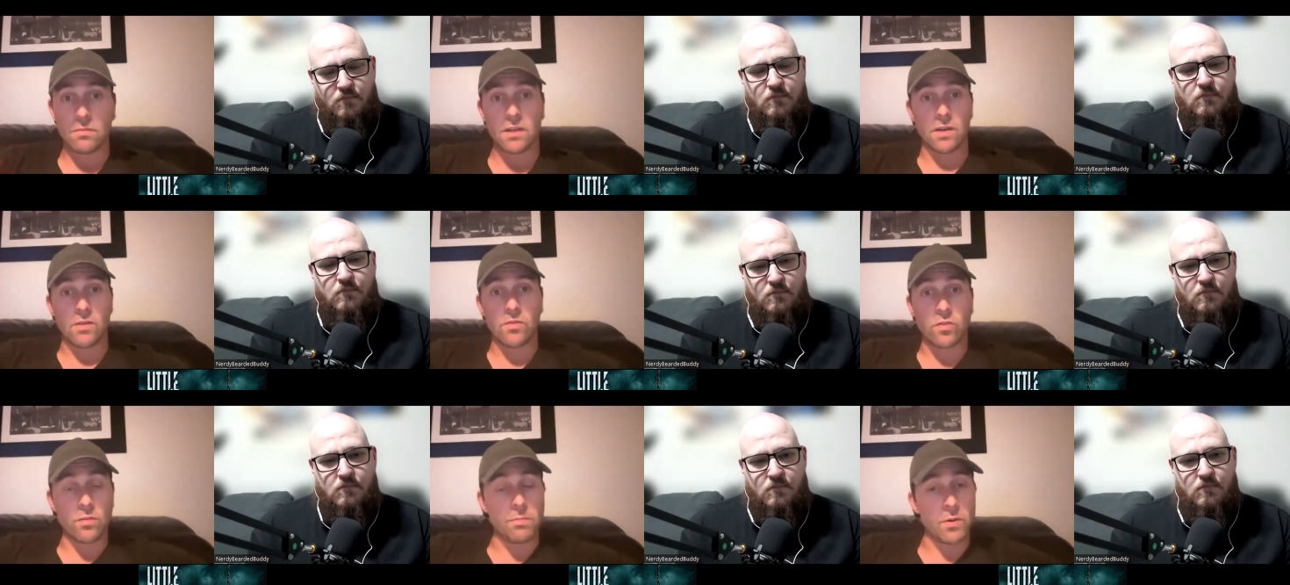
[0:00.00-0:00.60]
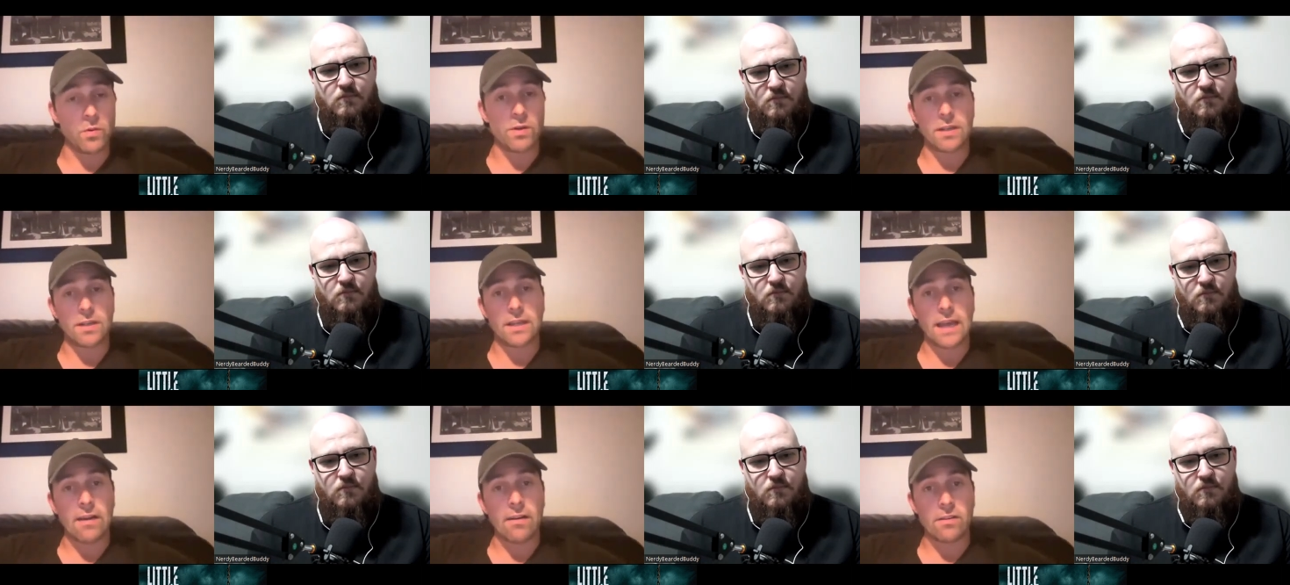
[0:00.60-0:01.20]
Speaker 1: you know, sort of building
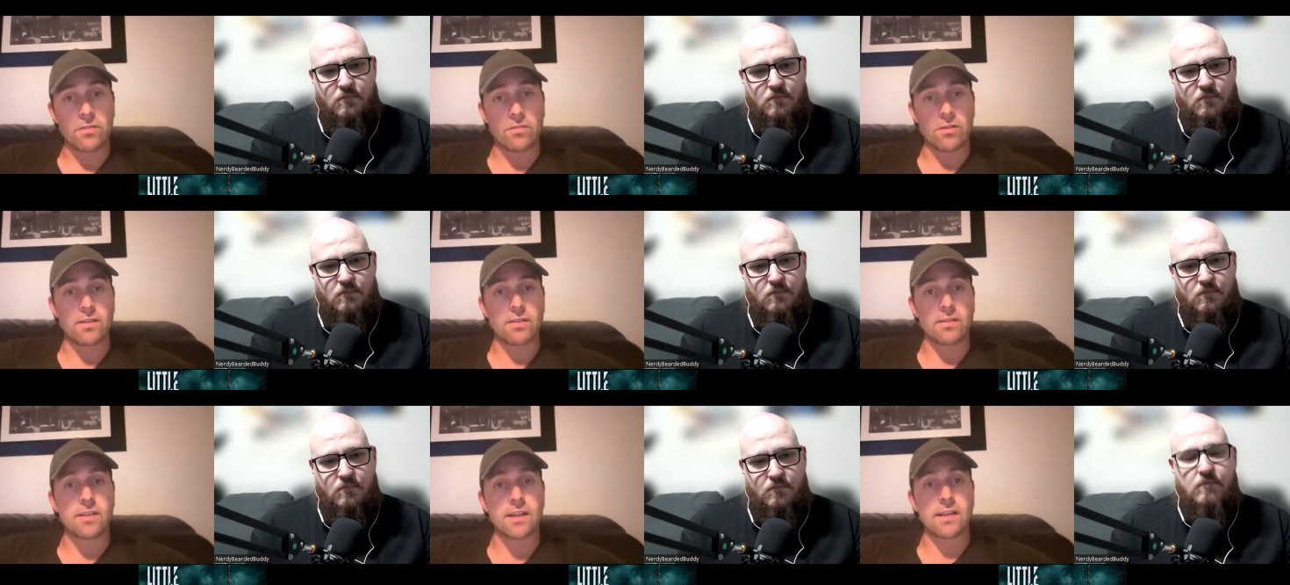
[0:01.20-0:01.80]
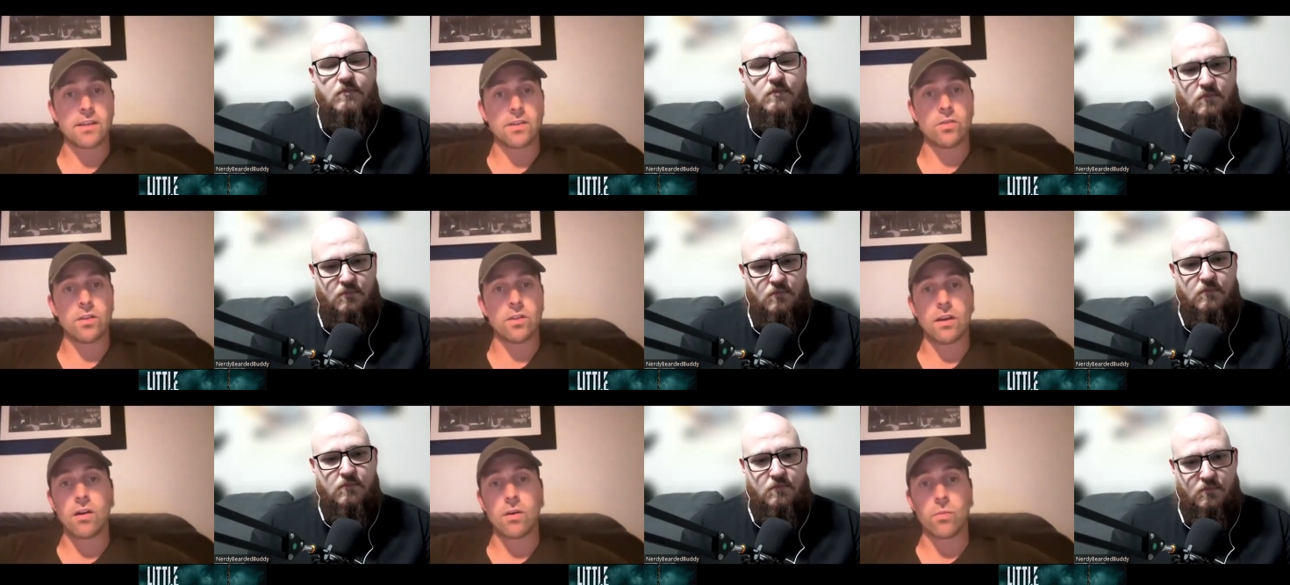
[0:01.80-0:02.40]
the character and understanding who
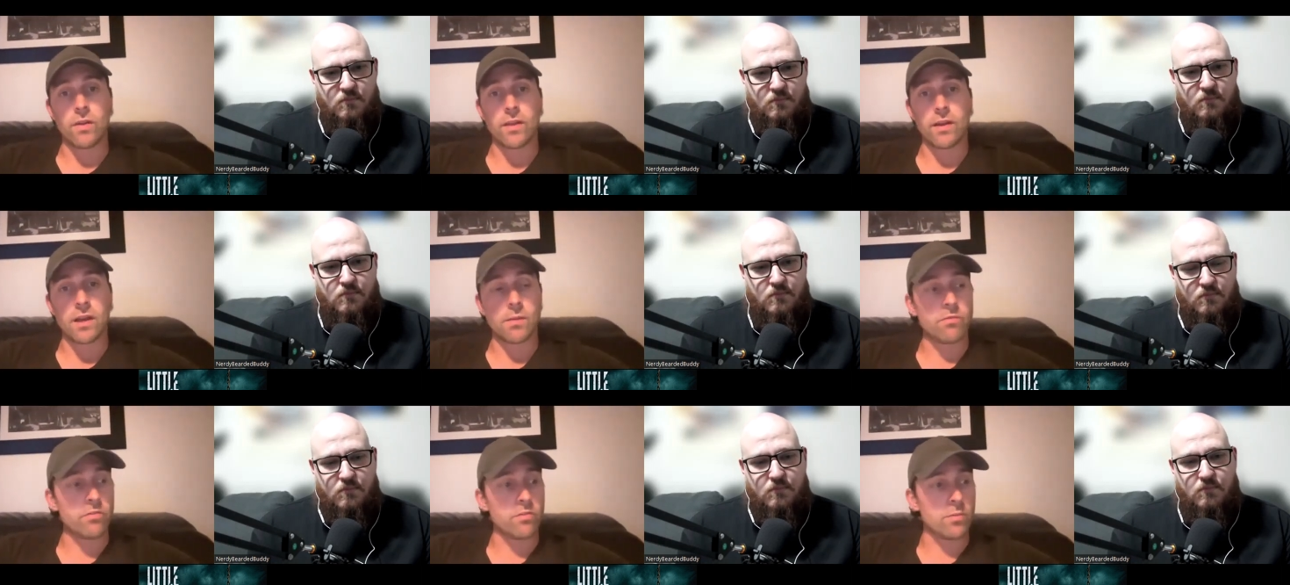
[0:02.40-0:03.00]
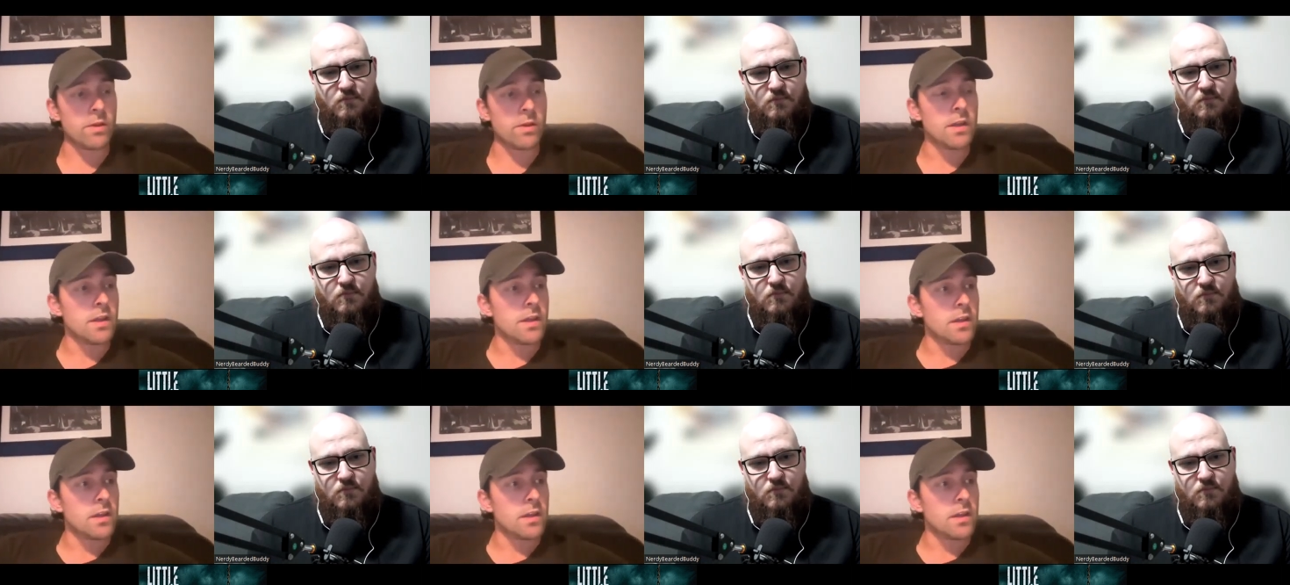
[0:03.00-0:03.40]
they are and where they come from.